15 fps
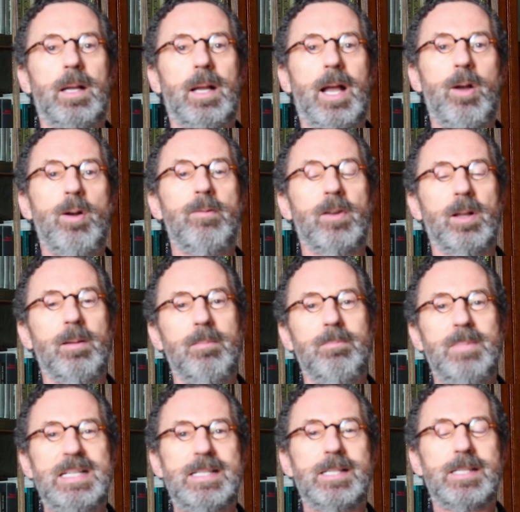However,
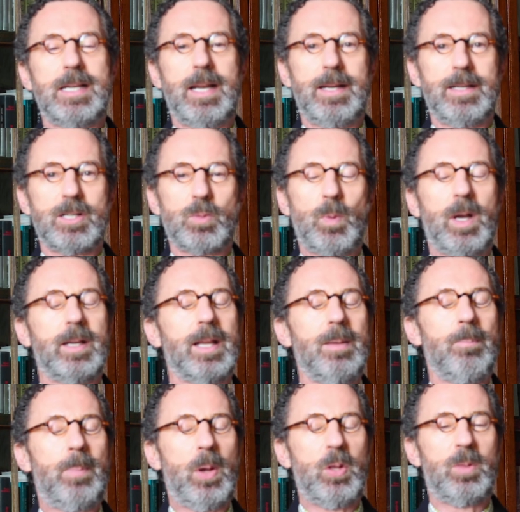Mrs. Delaney's work
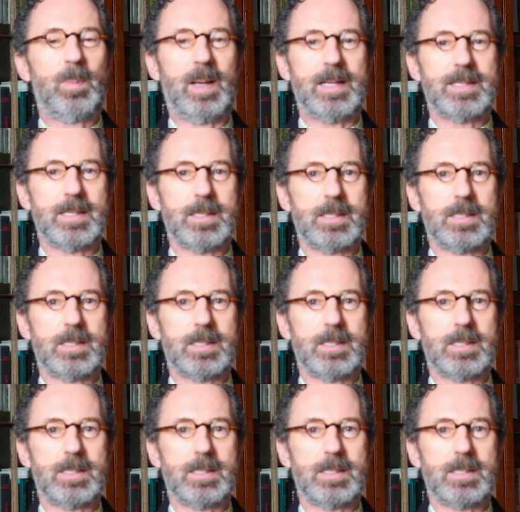in both places